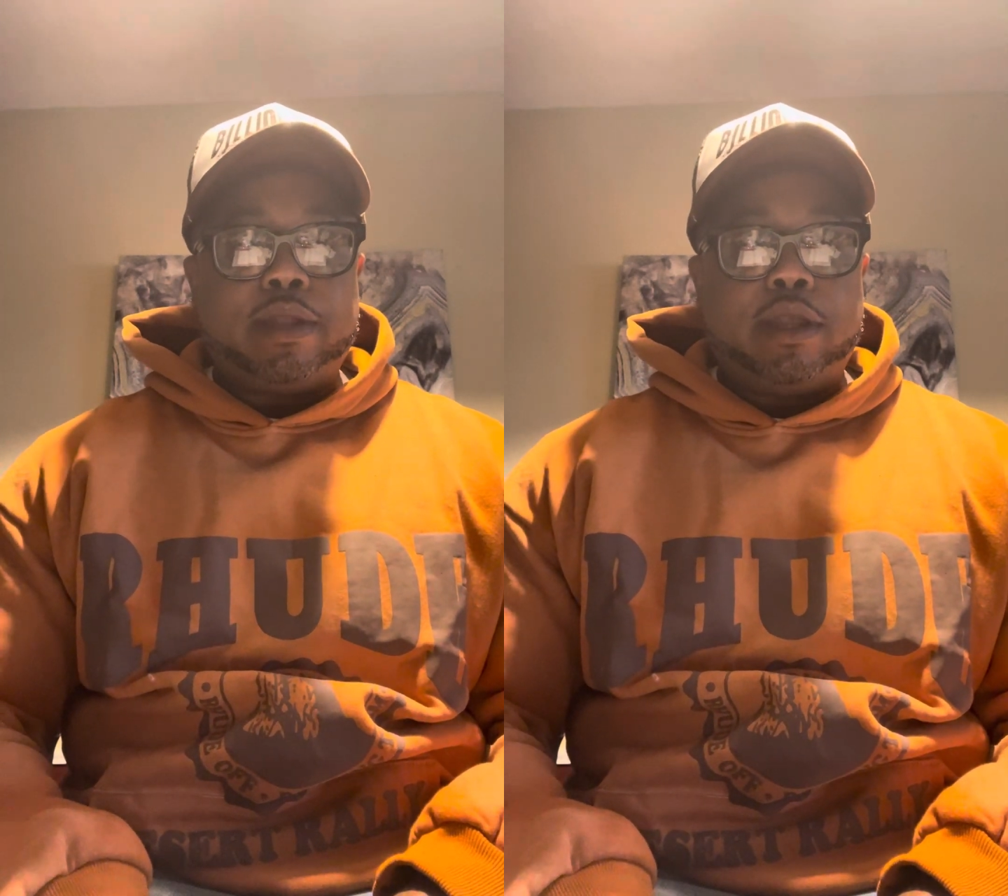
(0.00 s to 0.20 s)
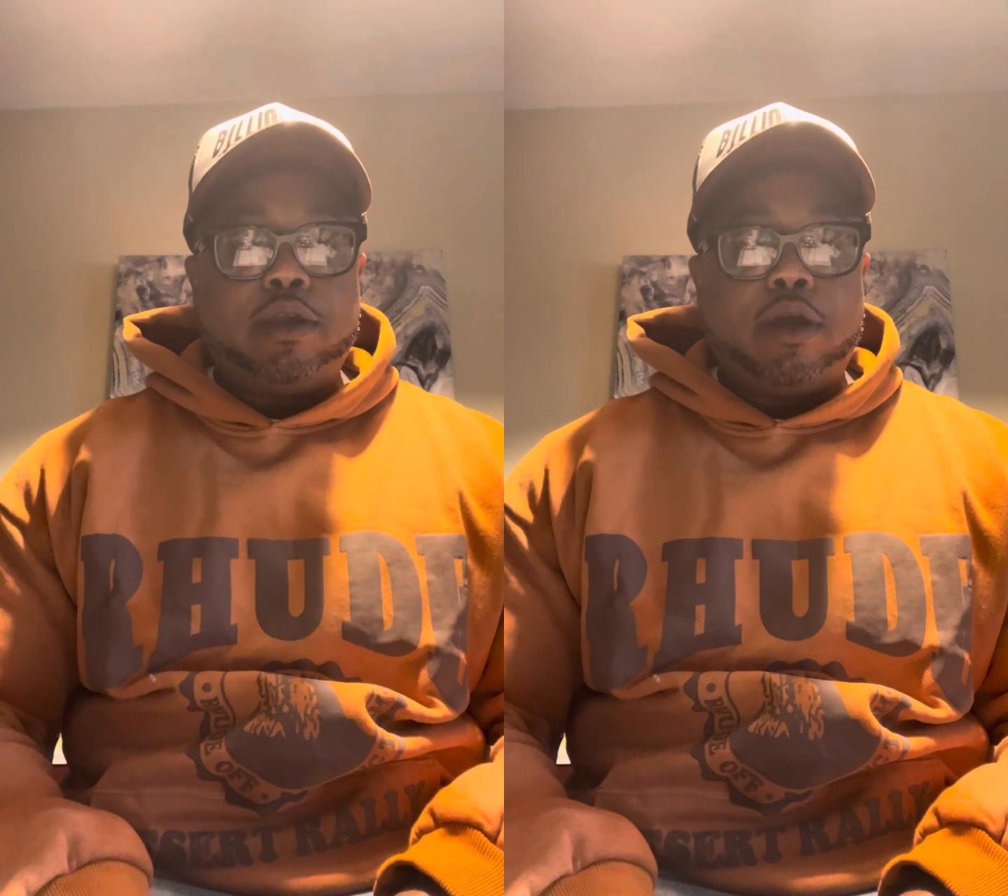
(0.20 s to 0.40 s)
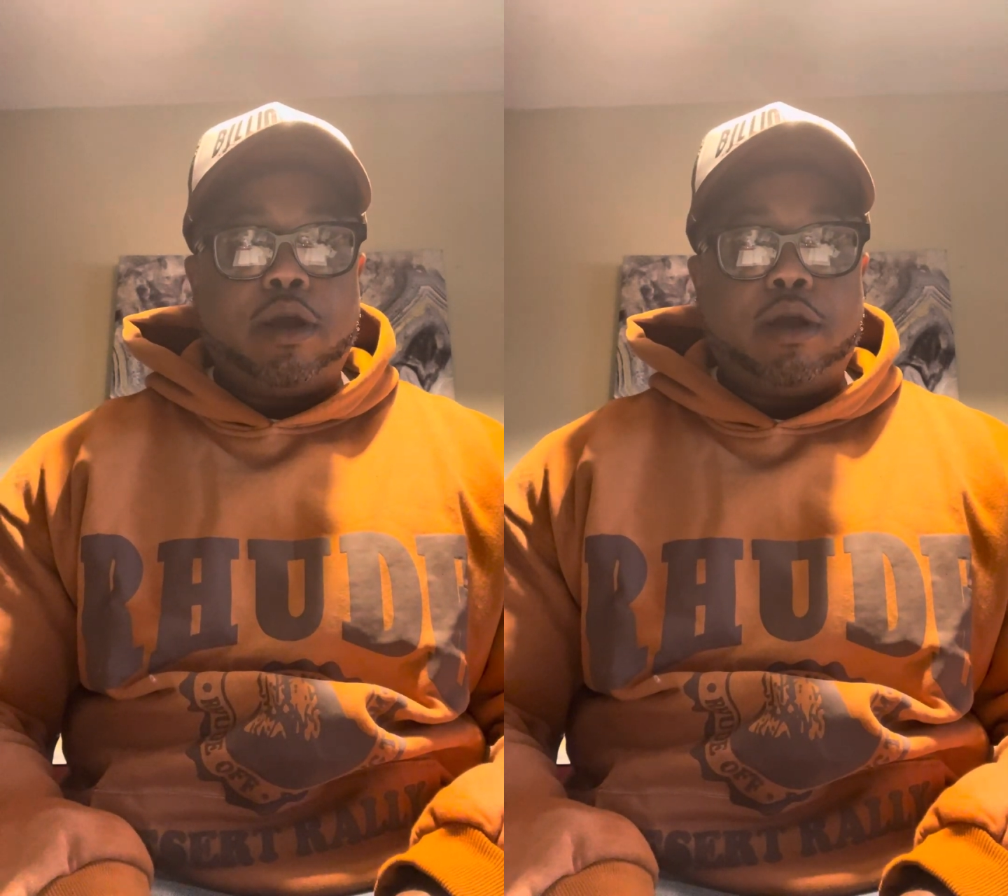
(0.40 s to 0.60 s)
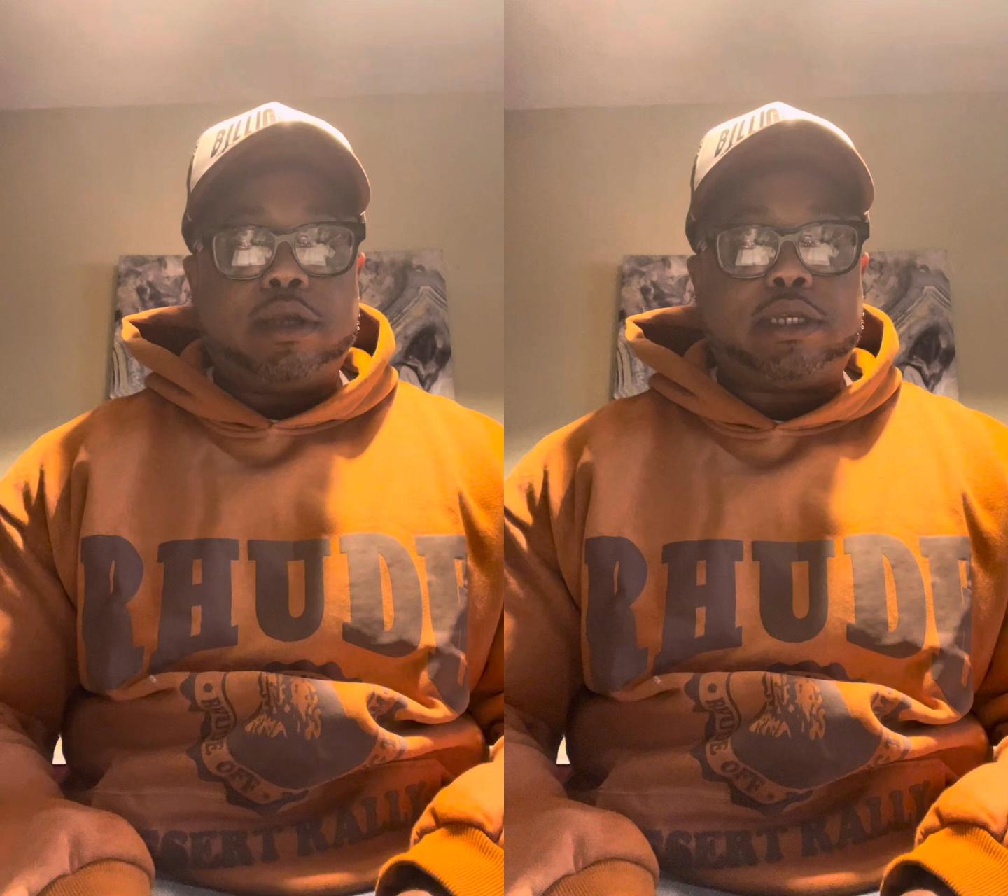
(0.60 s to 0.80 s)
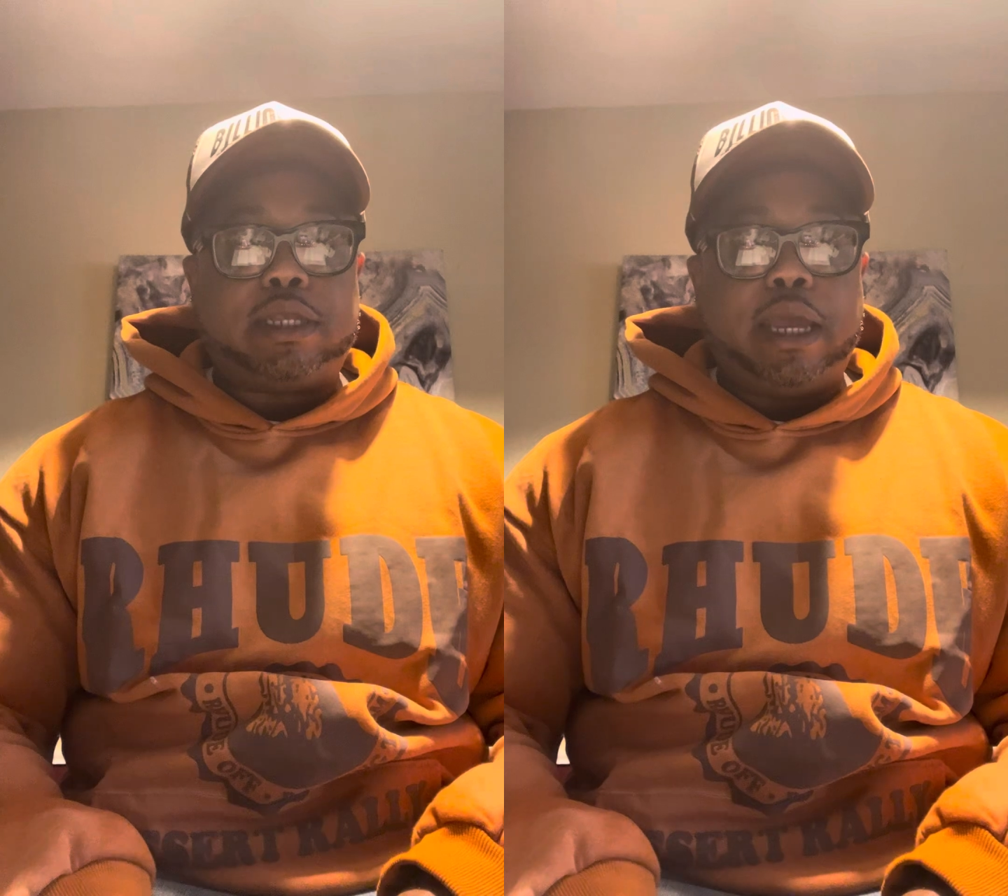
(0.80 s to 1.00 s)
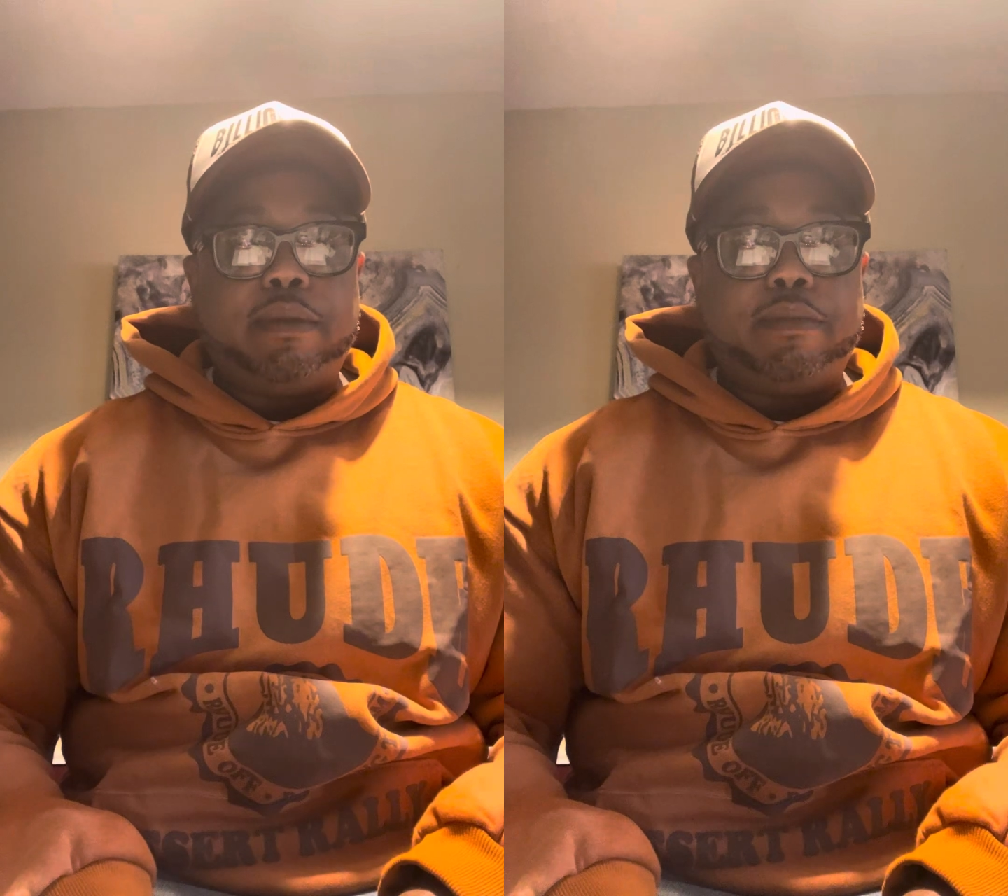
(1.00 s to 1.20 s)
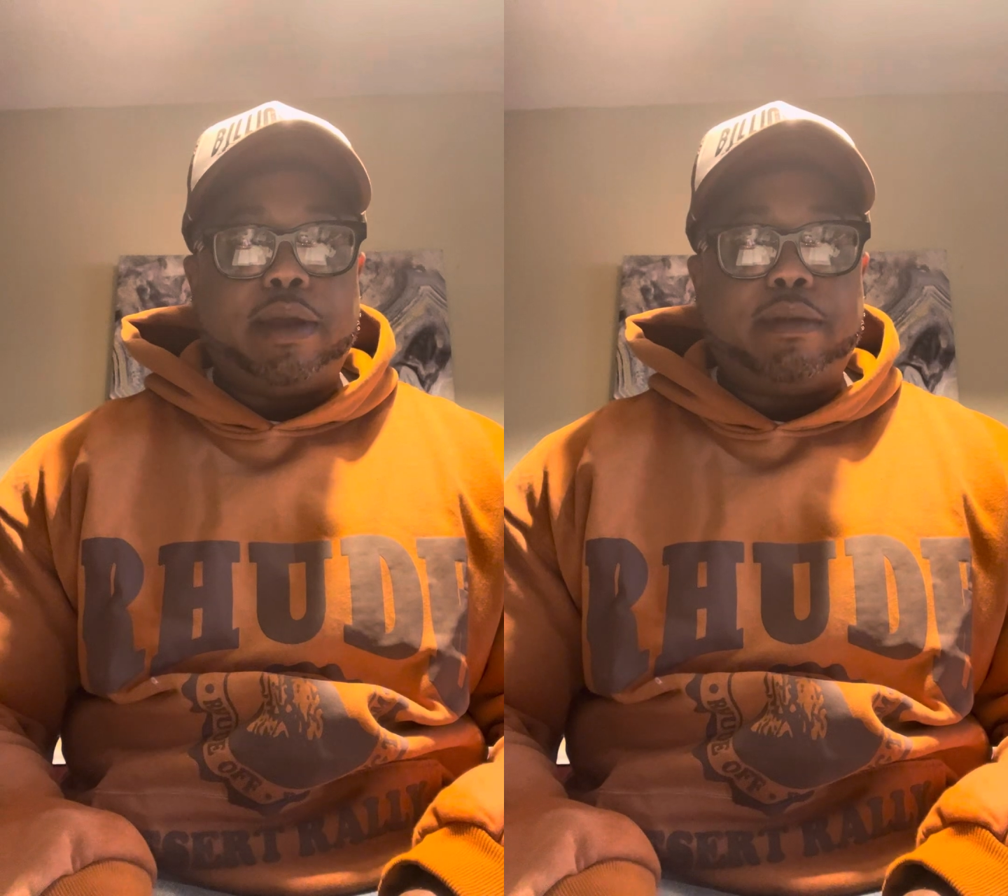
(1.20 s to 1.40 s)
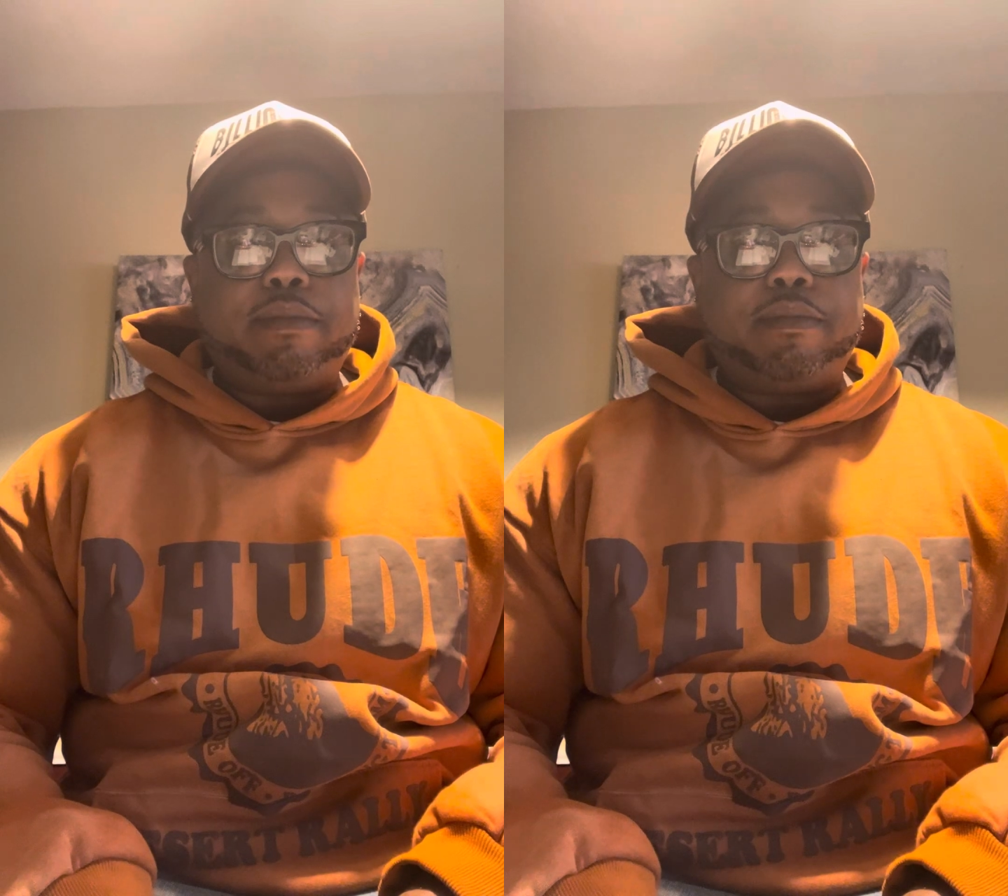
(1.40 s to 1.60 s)
your
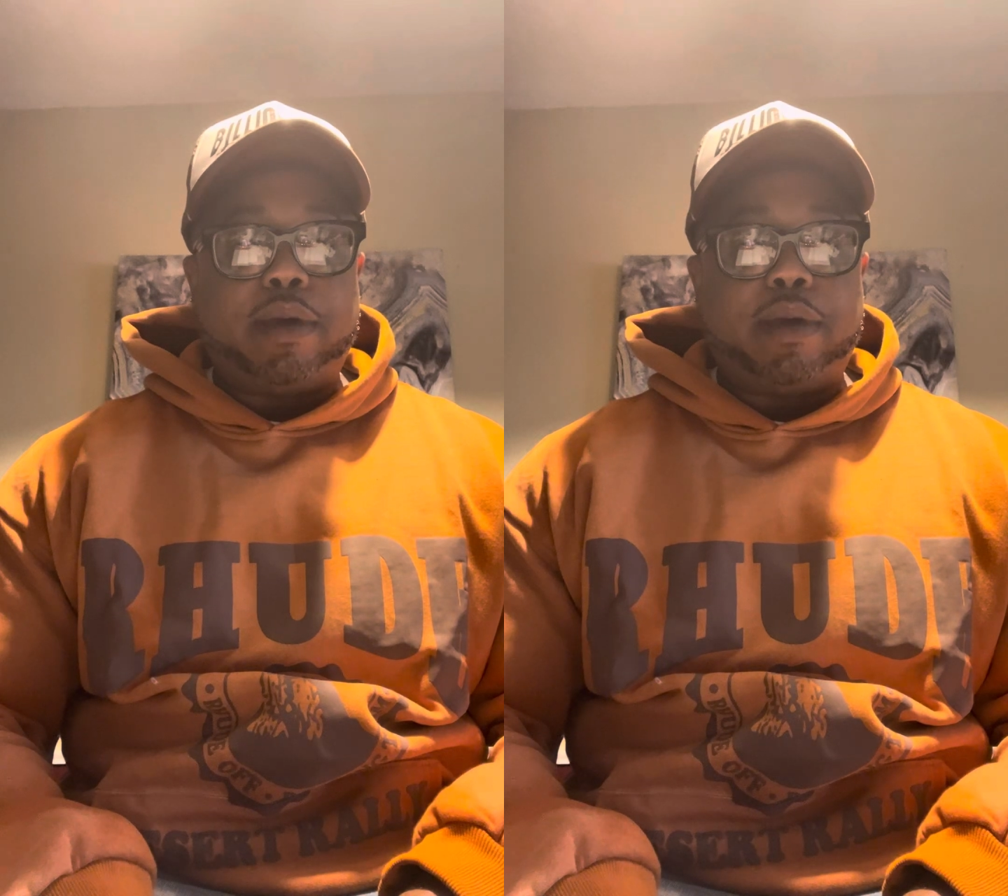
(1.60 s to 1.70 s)
statement